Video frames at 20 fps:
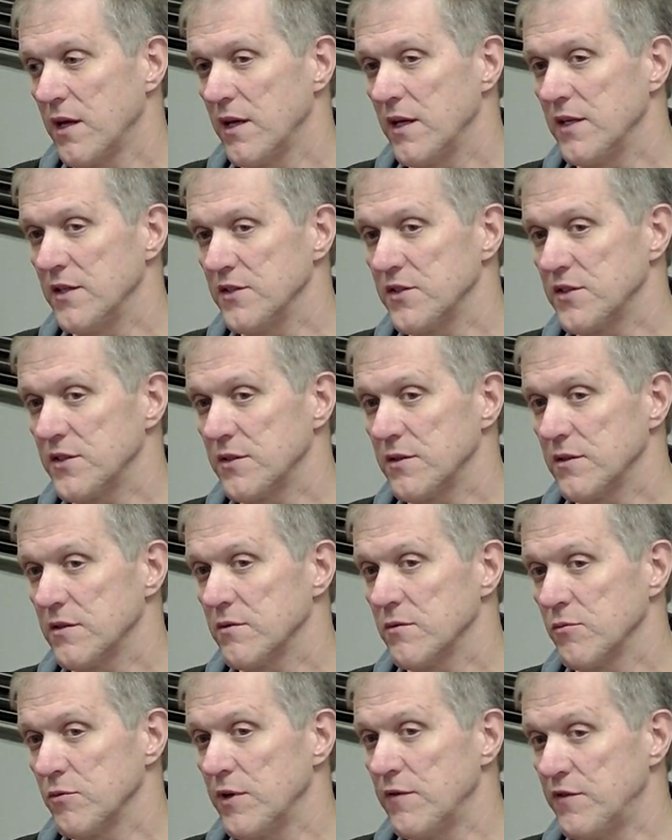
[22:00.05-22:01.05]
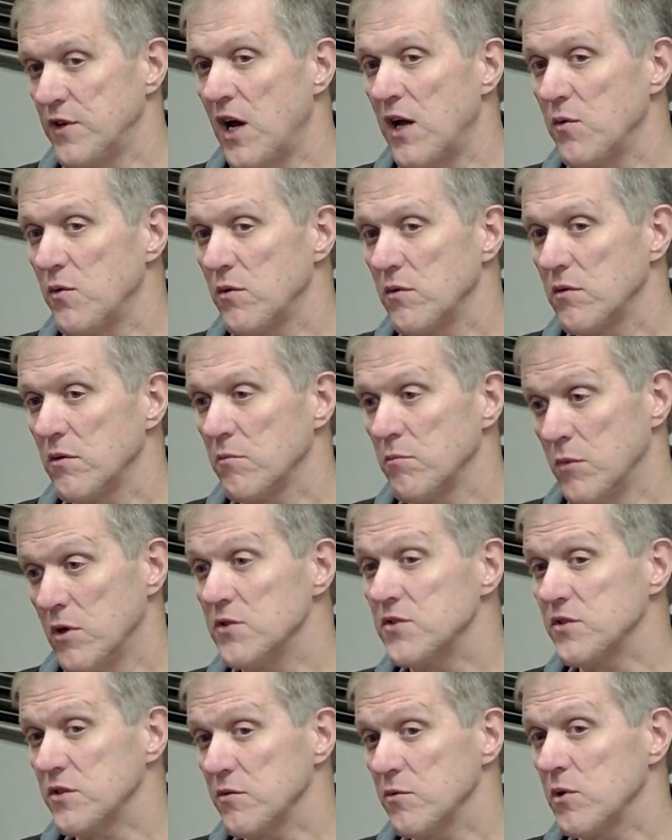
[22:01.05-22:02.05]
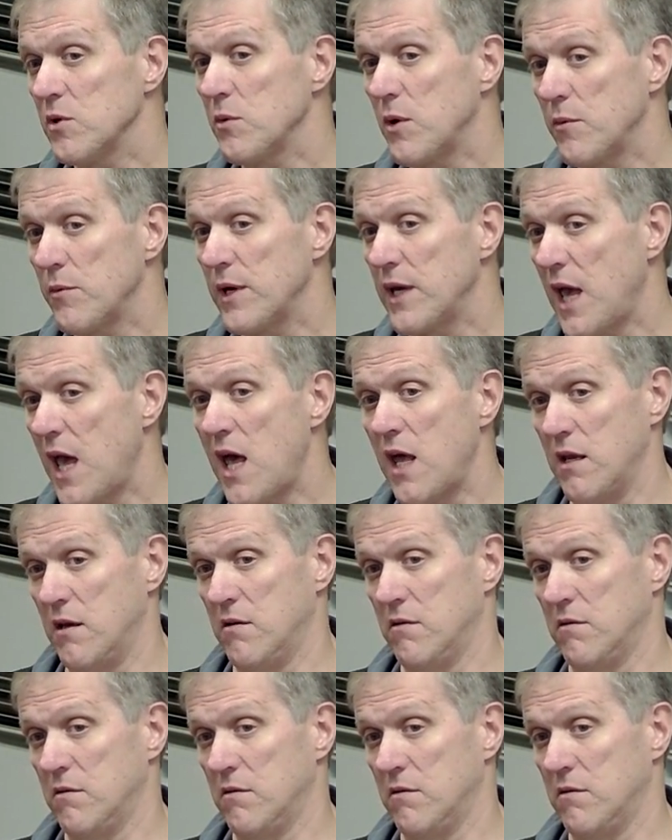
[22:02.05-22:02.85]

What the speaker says: is we've done mostly what we can